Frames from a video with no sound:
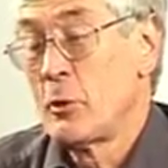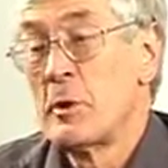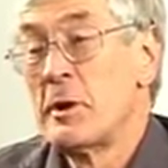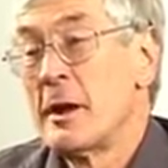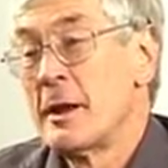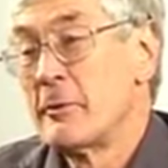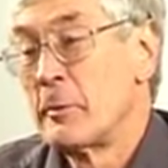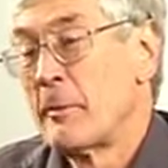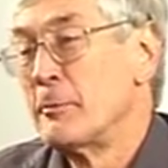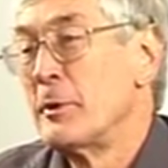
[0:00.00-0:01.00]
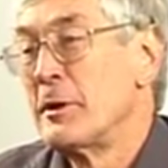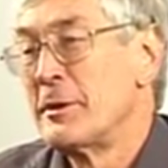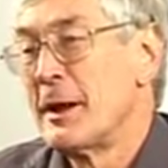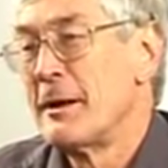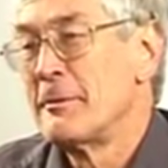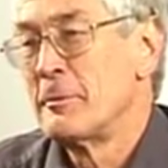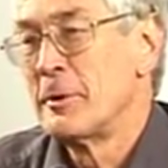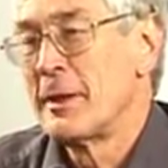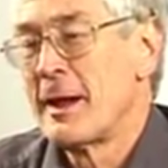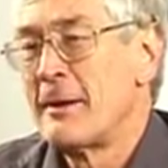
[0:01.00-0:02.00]
all, we don't have a problem with, uh,
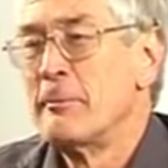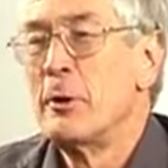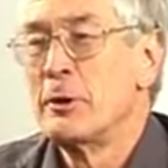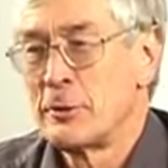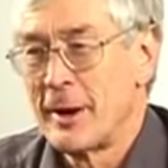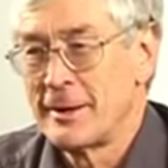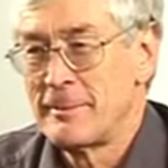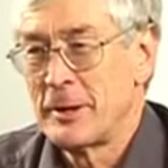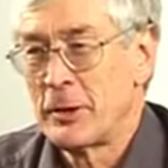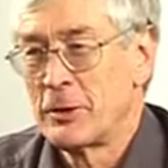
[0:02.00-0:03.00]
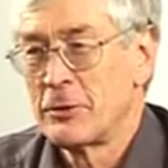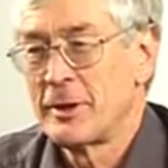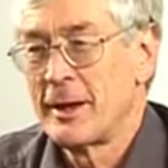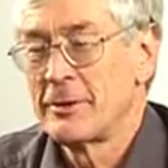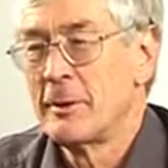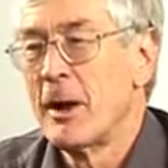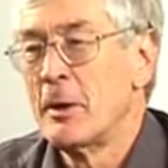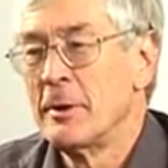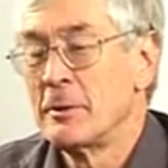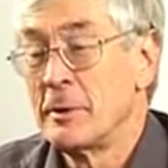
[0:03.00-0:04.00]
with our birth rate because uh, at the
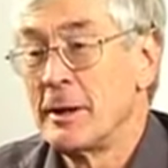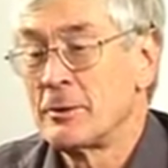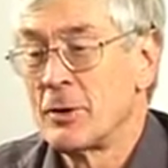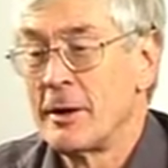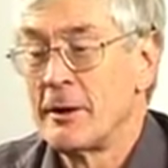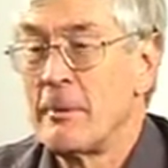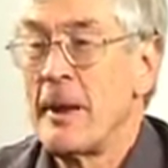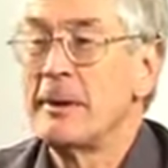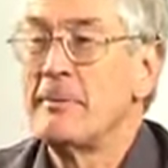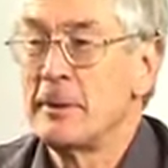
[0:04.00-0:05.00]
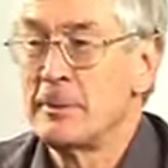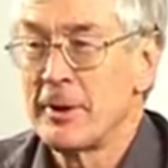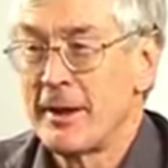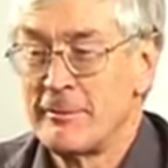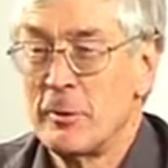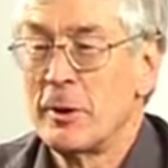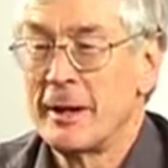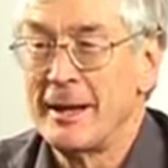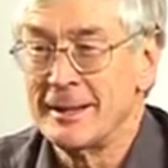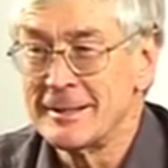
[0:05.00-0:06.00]
moment we are trying to pay people to have more
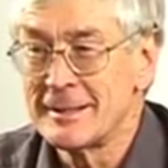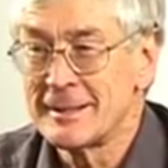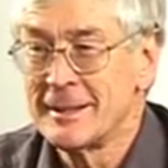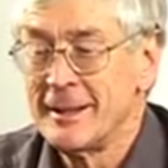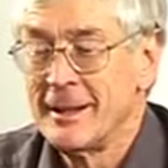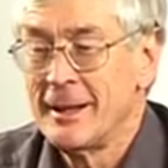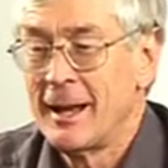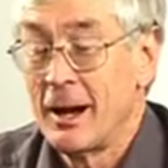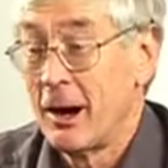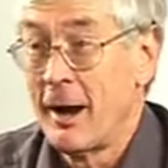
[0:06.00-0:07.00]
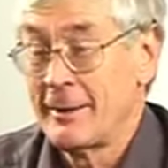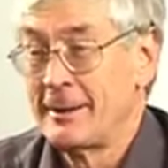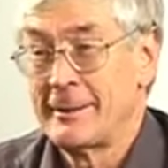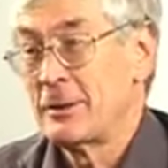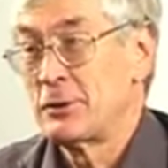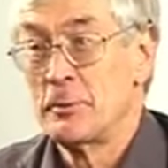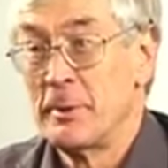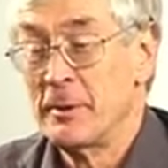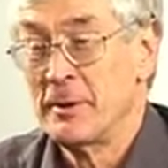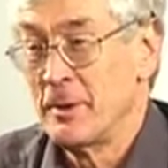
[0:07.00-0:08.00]
kids. Uh, I think that should
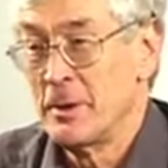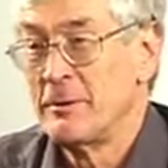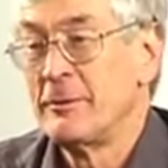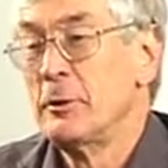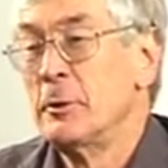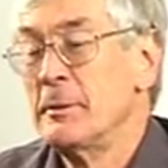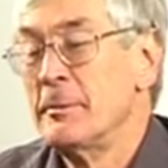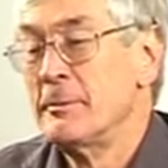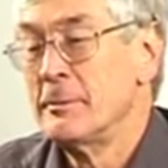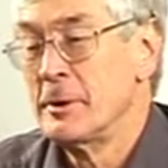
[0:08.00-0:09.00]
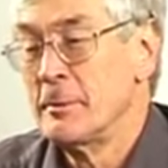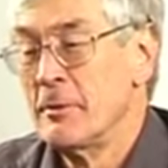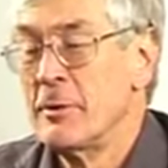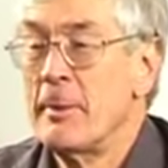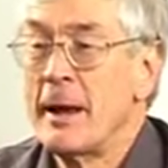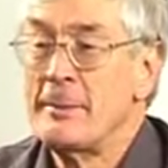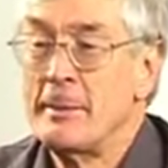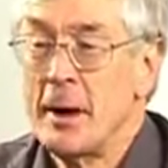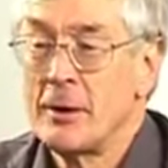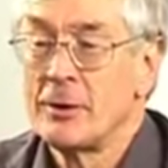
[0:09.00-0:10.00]
be removed if you re- remove the baby
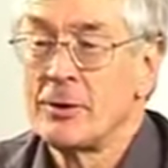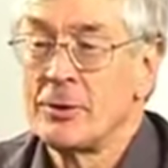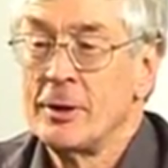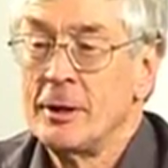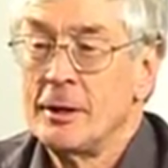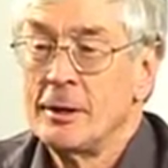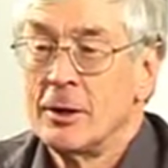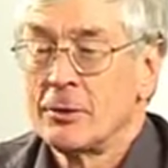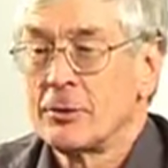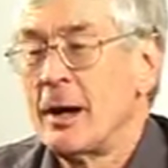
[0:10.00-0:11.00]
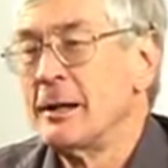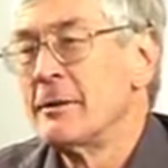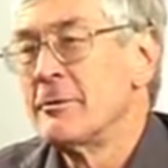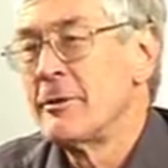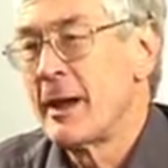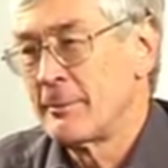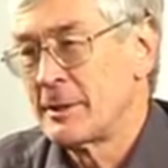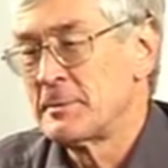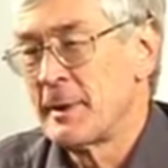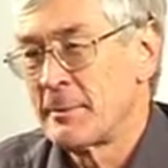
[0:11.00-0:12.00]
bonus. Australian
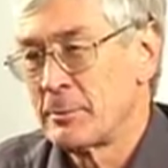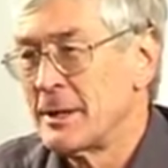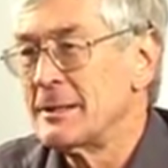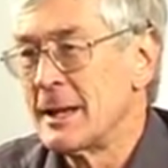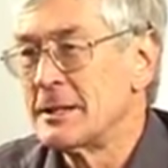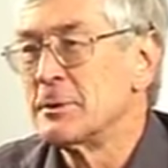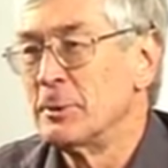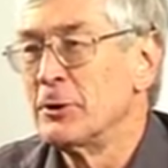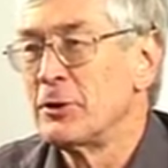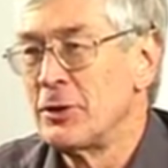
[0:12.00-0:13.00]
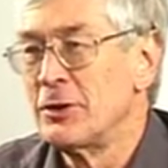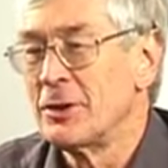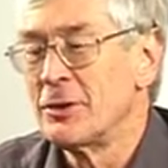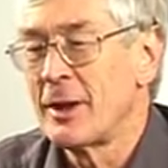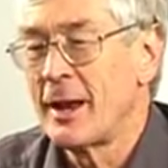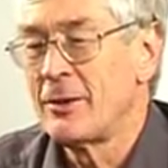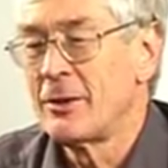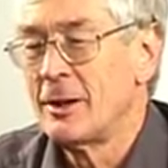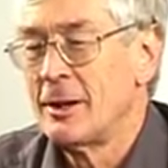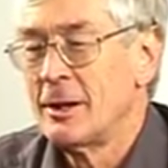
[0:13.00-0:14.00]
families make pretty sensible decisions, and
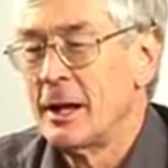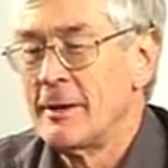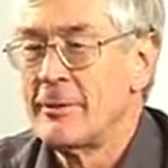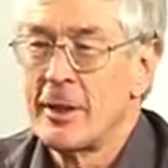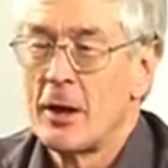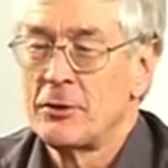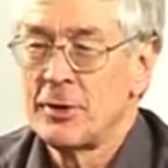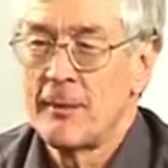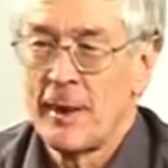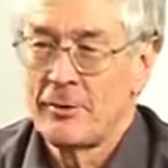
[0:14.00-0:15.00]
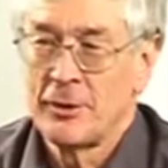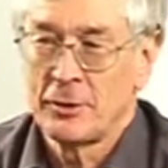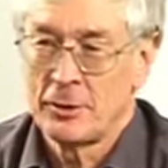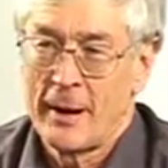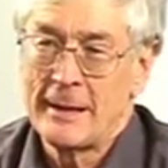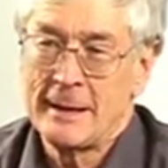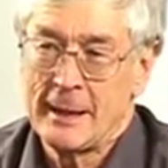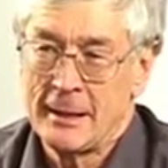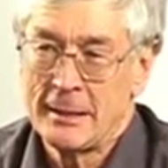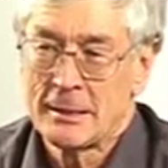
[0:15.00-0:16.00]
even though some have six or eight
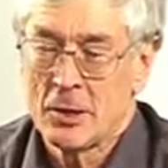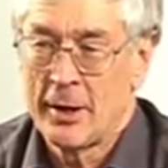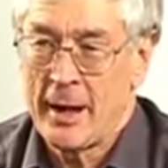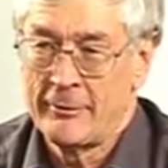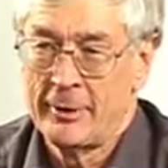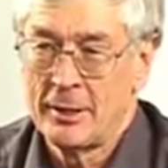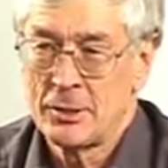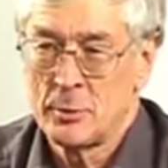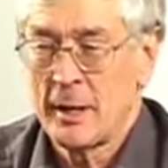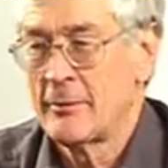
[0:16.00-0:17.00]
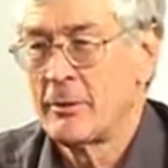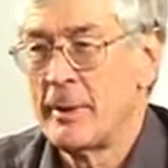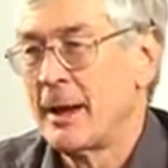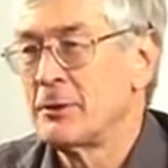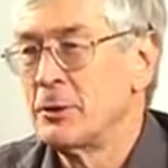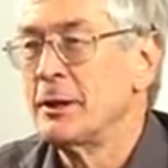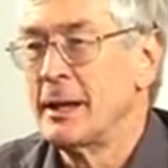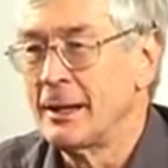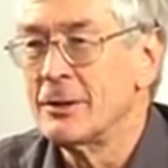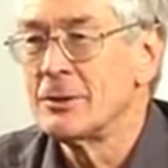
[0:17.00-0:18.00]
kids, on average we have about two
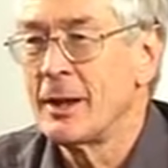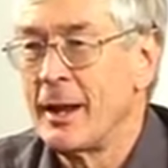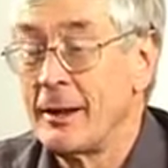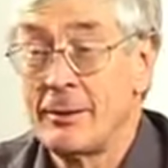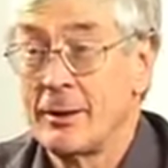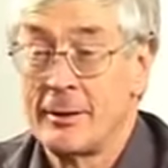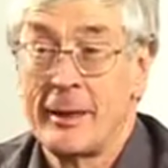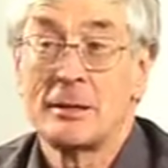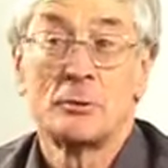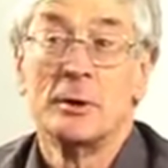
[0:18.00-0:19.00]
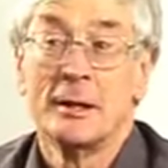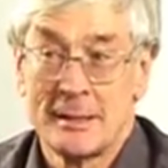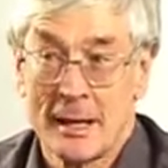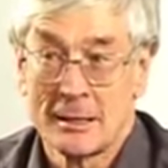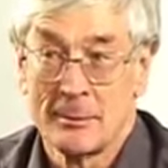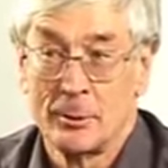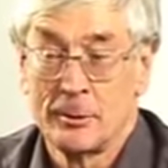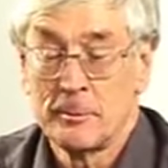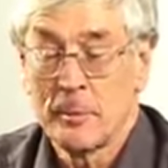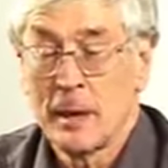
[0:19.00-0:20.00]
kids, and uh, that's really sensible.